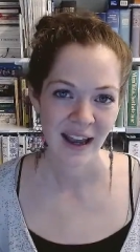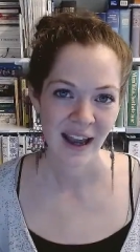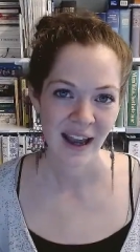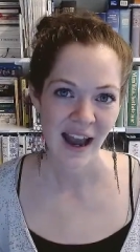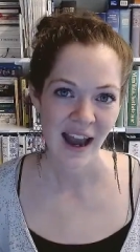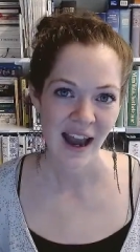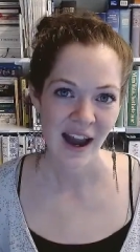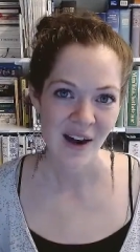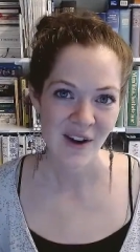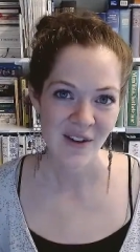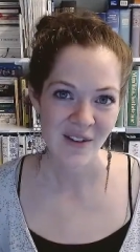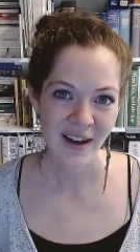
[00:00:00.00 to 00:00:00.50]

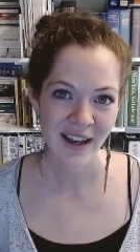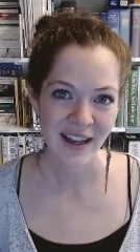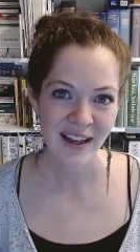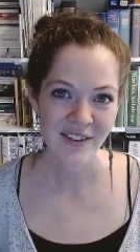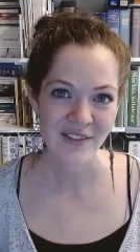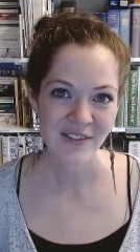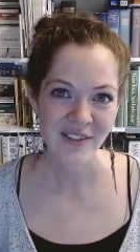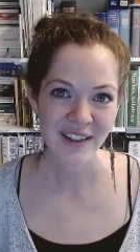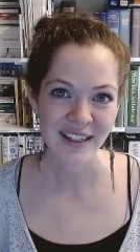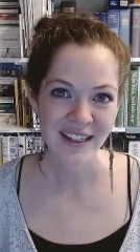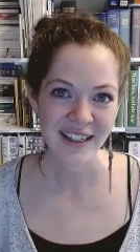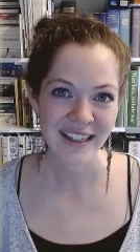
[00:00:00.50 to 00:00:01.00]

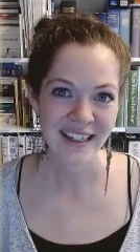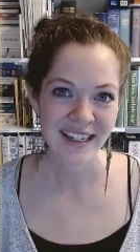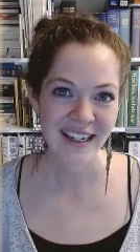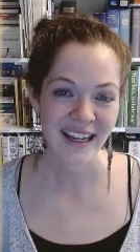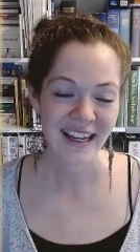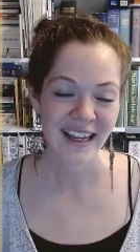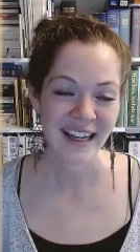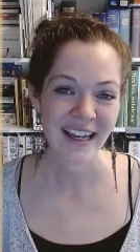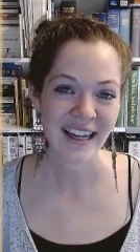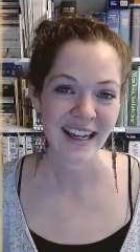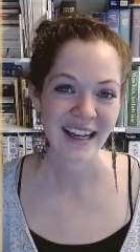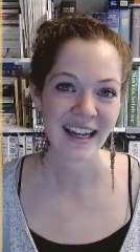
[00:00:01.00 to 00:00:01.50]
However,
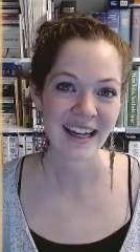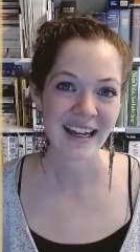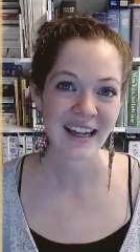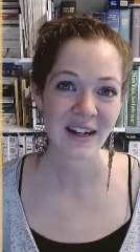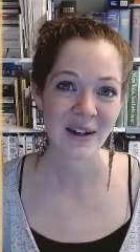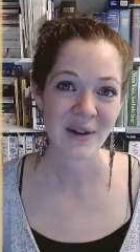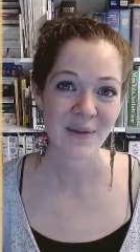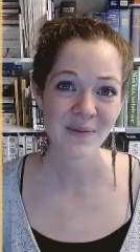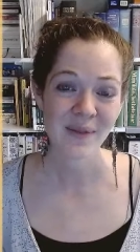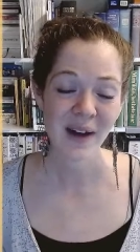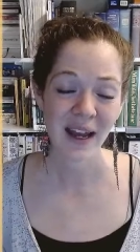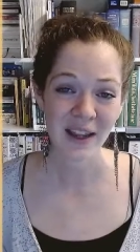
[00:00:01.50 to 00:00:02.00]

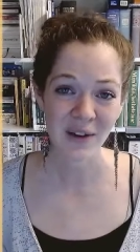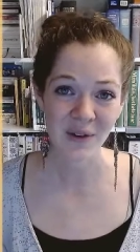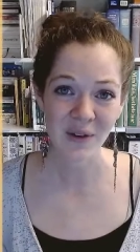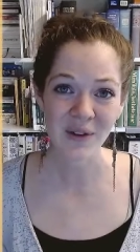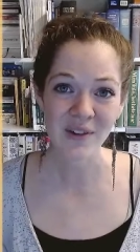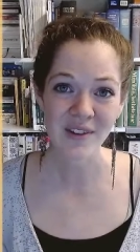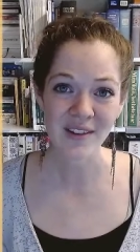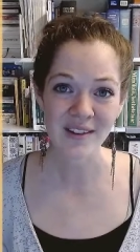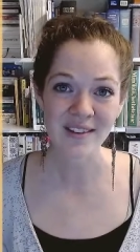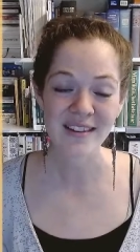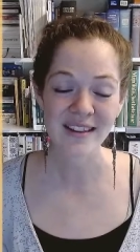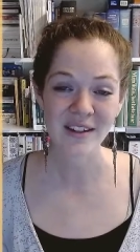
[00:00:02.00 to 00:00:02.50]
um, I
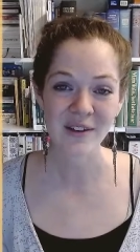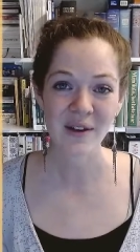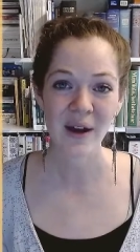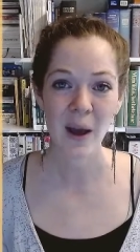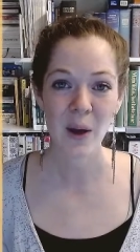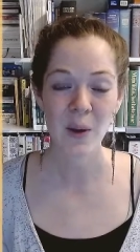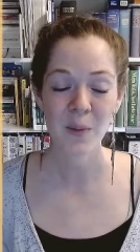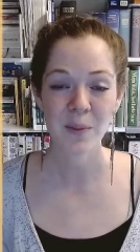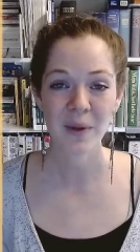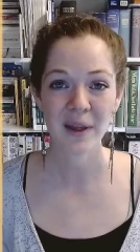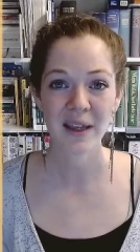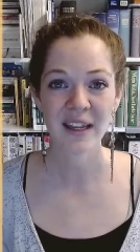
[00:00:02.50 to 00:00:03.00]
also still
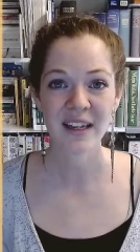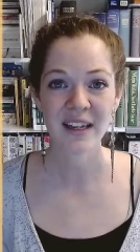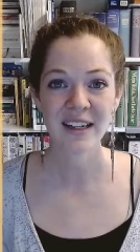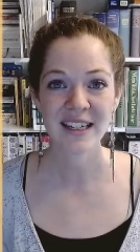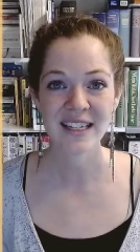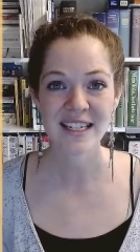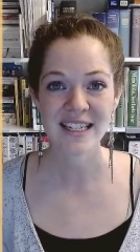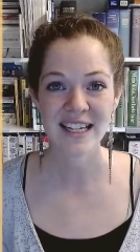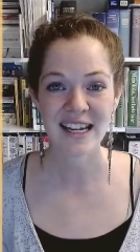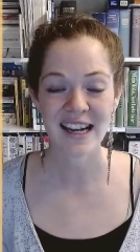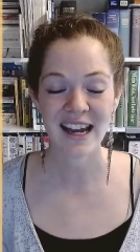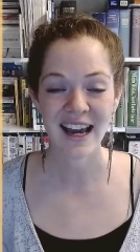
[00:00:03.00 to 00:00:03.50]
help
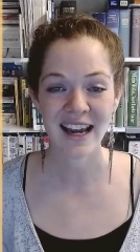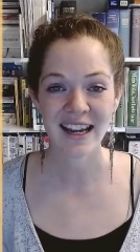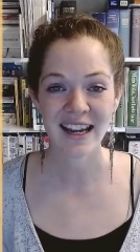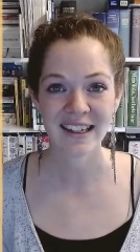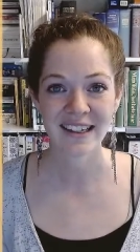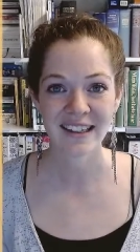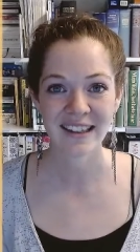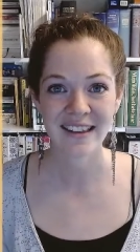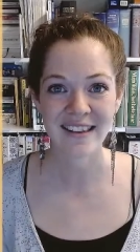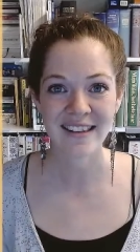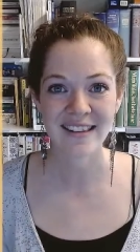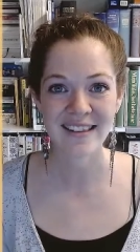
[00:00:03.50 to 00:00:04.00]
English
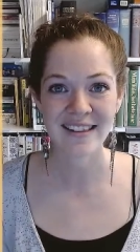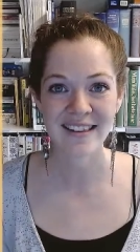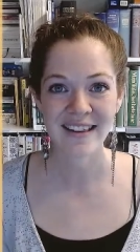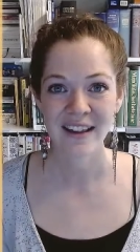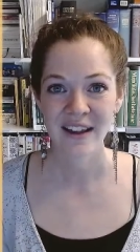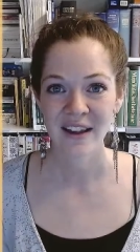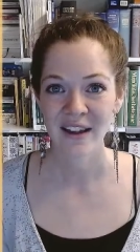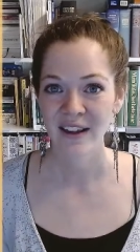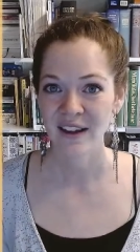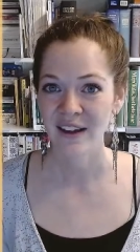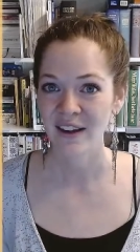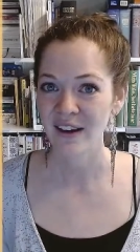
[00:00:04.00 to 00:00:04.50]
clients,
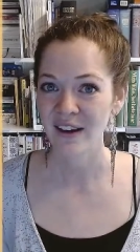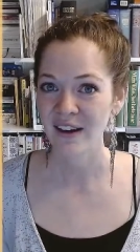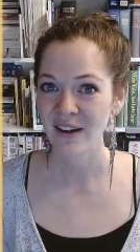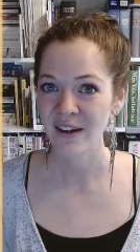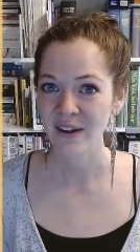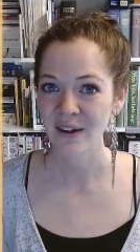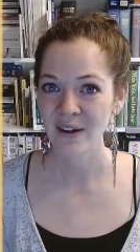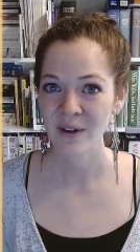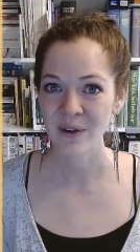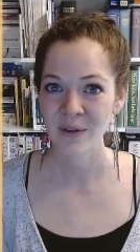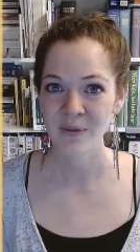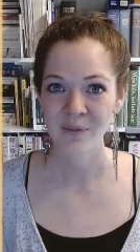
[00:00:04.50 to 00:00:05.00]

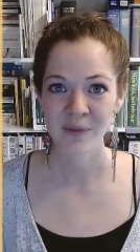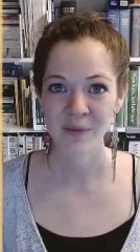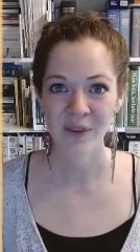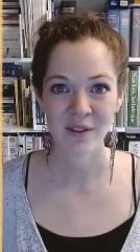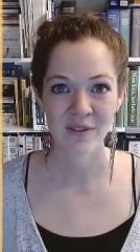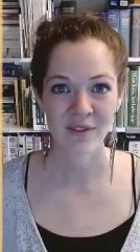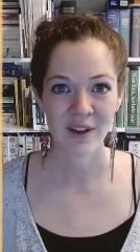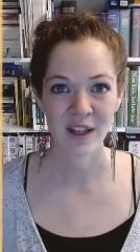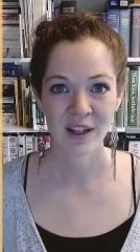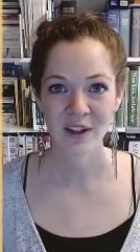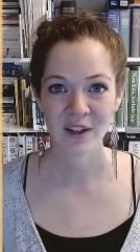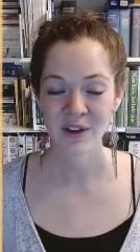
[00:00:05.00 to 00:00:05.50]
um,
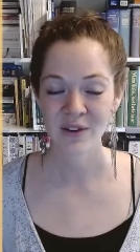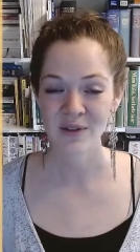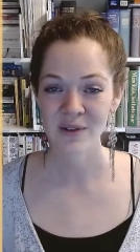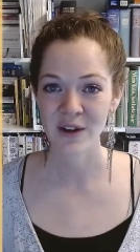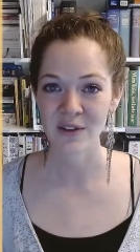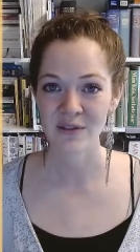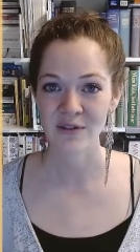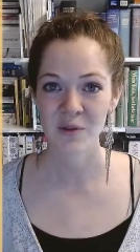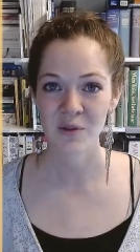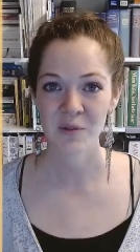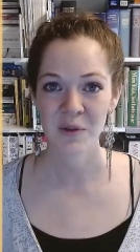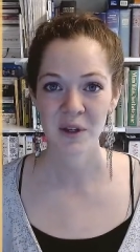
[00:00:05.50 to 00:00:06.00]
whether you are
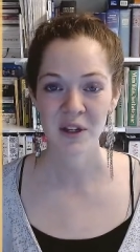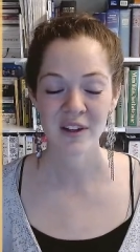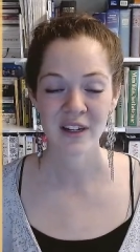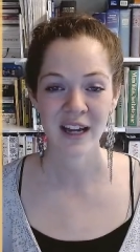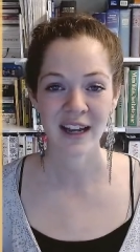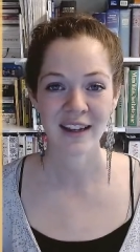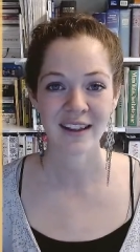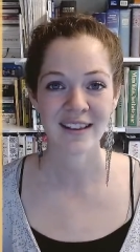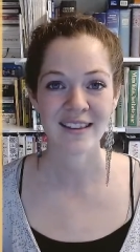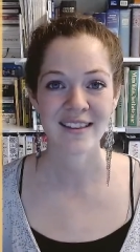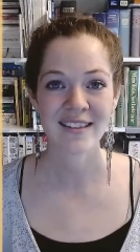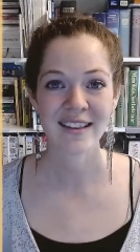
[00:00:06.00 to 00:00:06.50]
from the
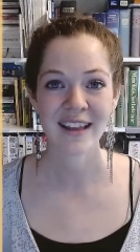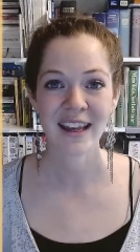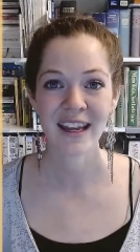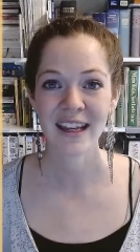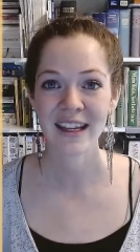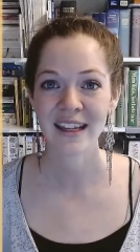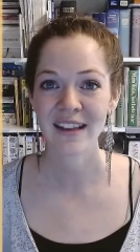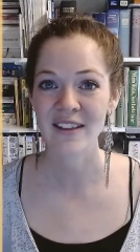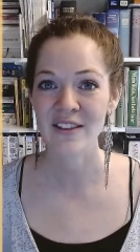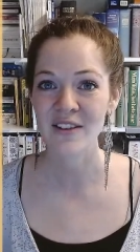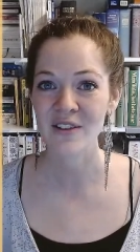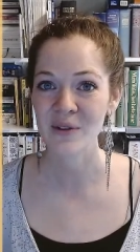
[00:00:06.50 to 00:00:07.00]
United
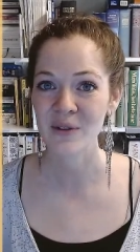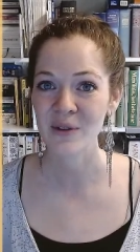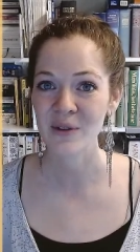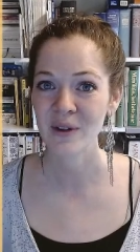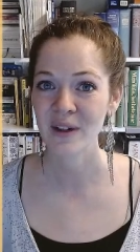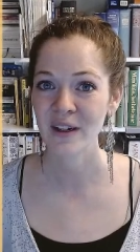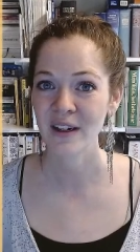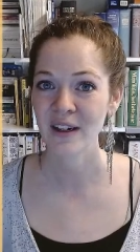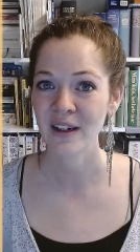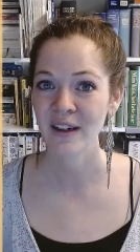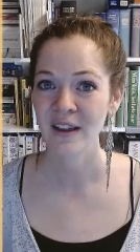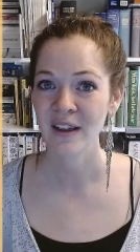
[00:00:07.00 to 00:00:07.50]
States
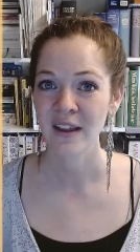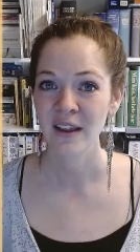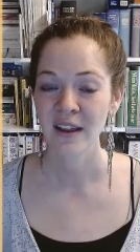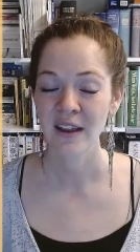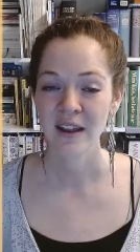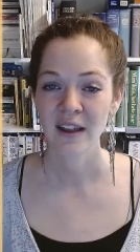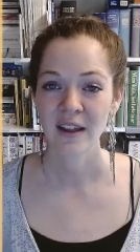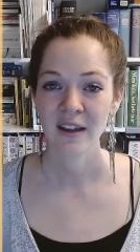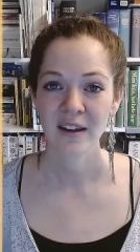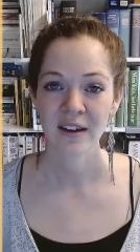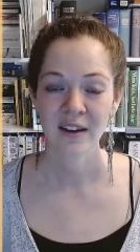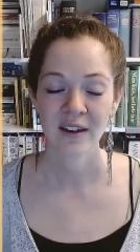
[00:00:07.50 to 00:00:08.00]
or
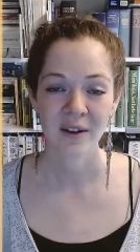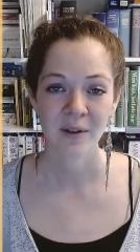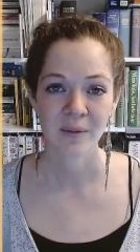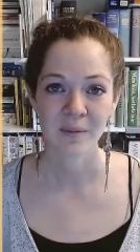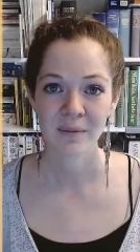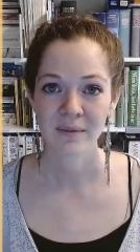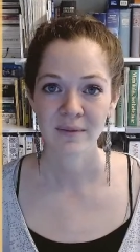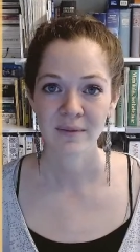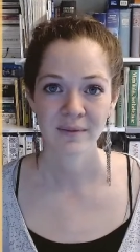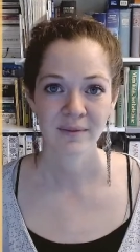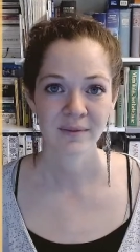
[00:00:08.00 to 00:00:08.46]
um,